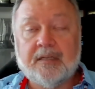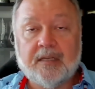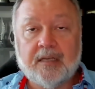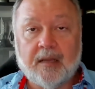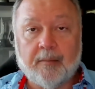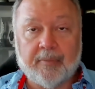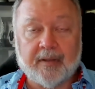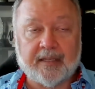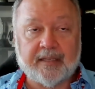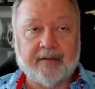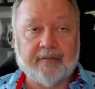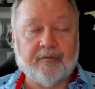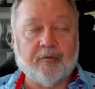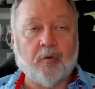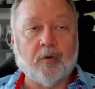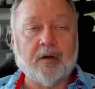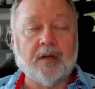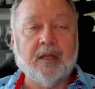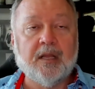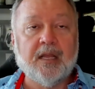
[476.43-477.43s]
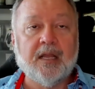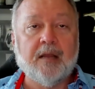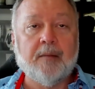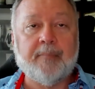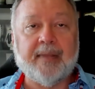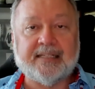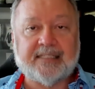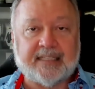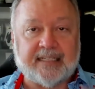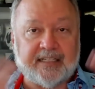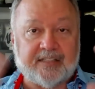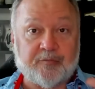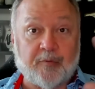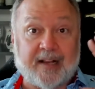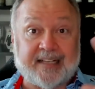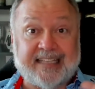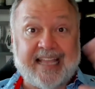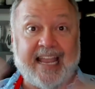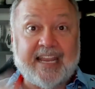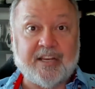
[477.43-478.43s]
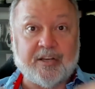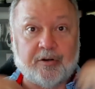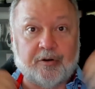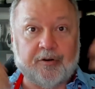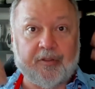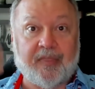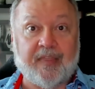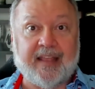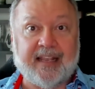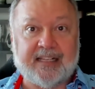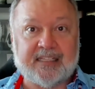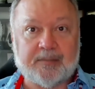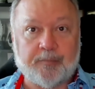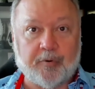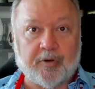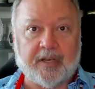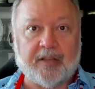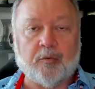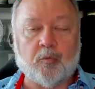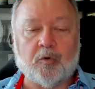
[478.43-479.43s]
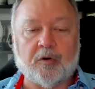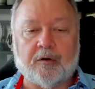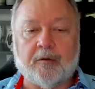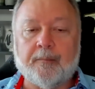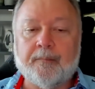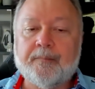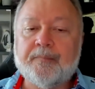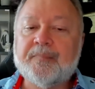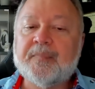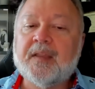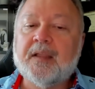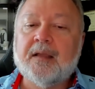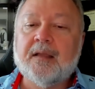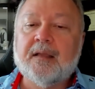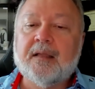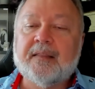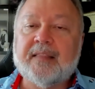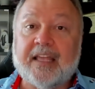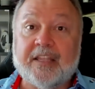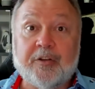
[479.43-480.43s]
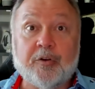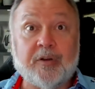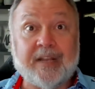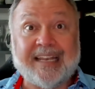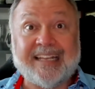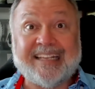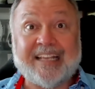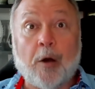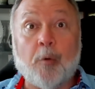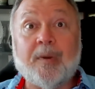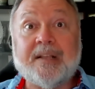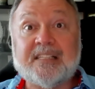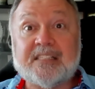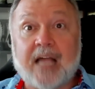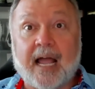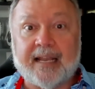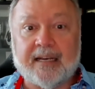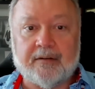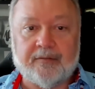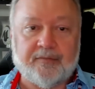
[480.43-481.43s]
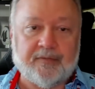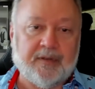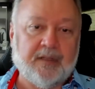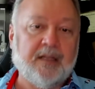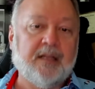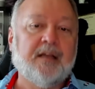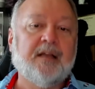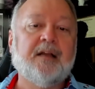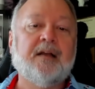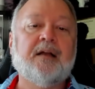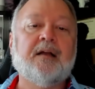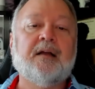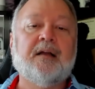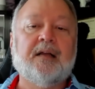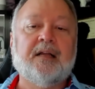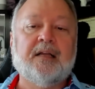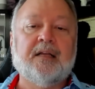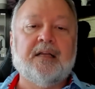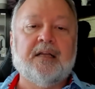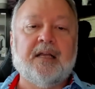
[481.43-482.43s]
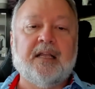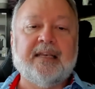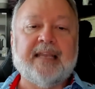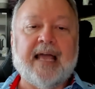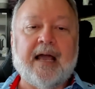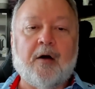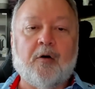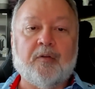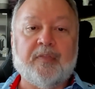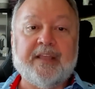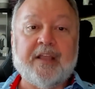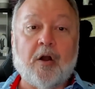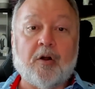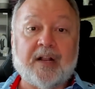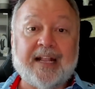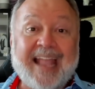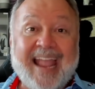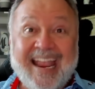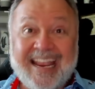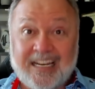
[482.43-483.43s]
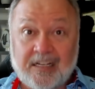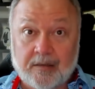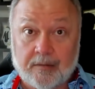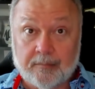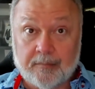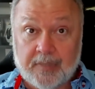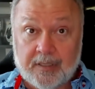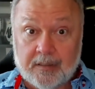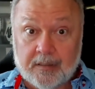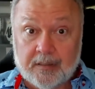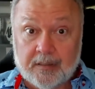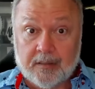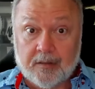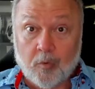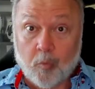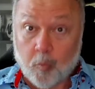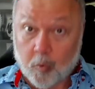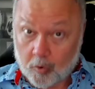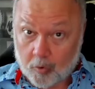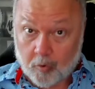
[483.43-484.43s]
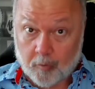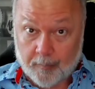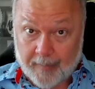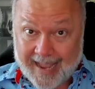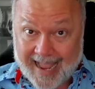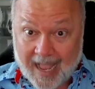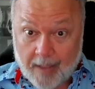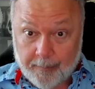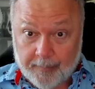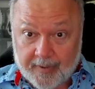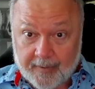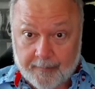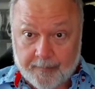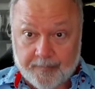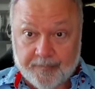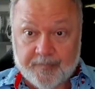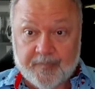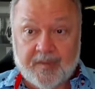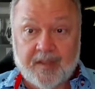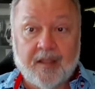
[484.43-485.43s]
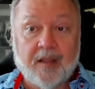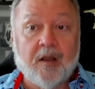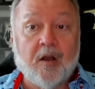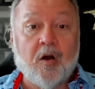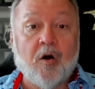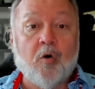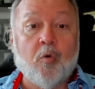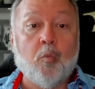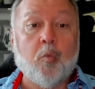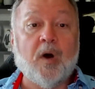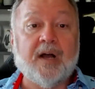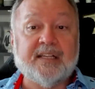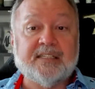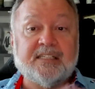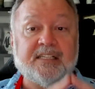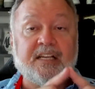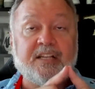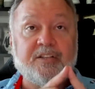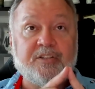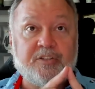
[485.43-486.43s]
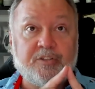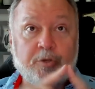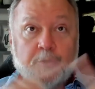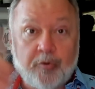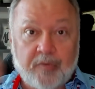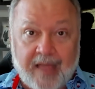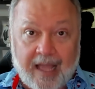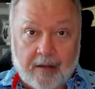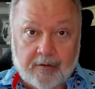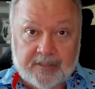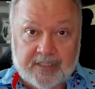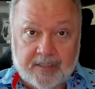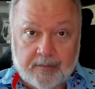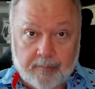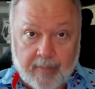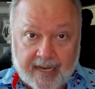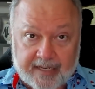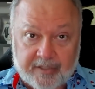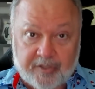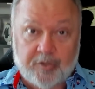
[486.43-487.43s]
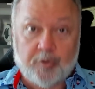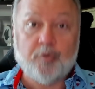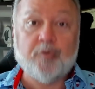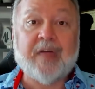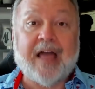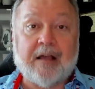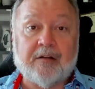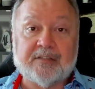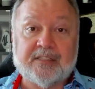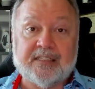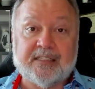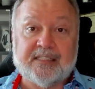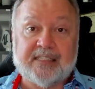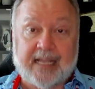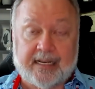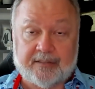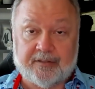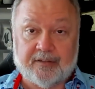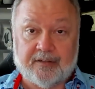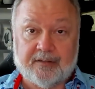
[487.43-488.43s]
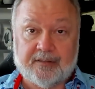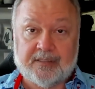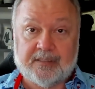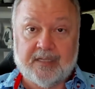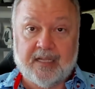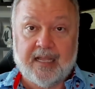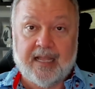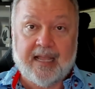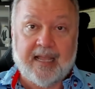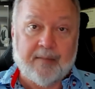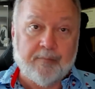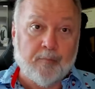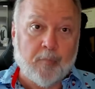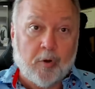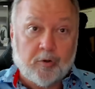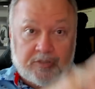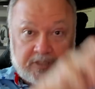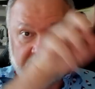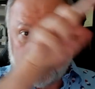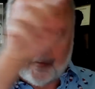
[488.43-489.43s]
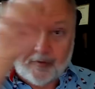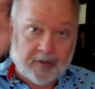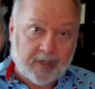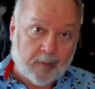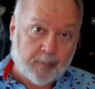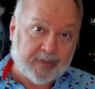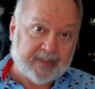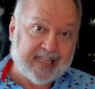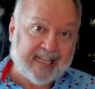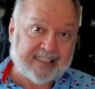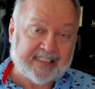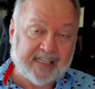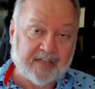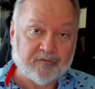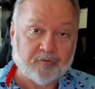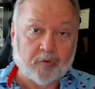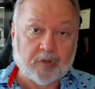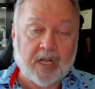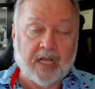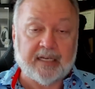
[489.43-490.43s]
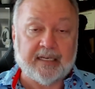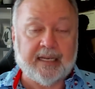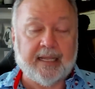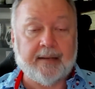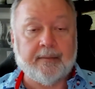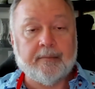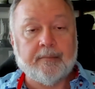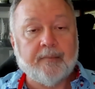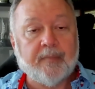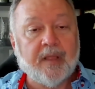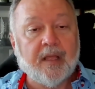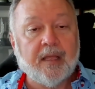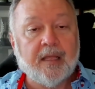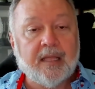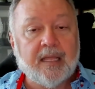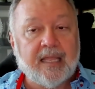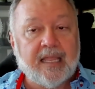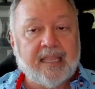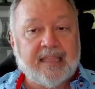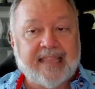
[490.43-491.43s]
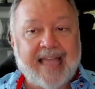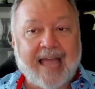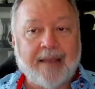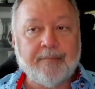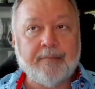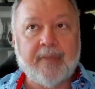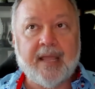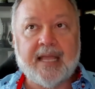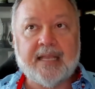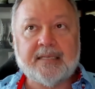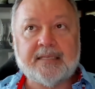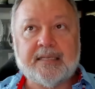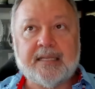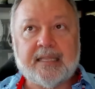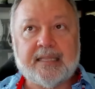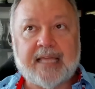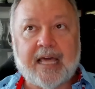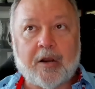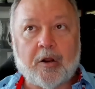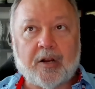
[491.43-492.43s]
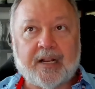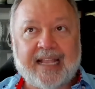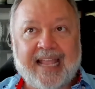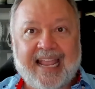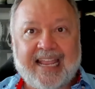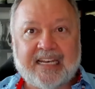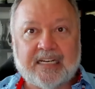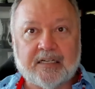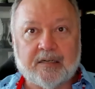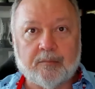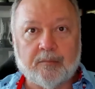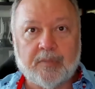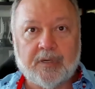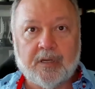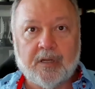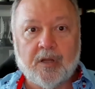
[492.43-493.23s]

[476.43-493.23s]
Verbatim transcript: ability for. Basically, it's rectangular things put in the world that you could go inside of. Now, the Arcanum world map was 2,000 by 2,000 sectors, mostly foot up at that central continent. That meant that Arcanum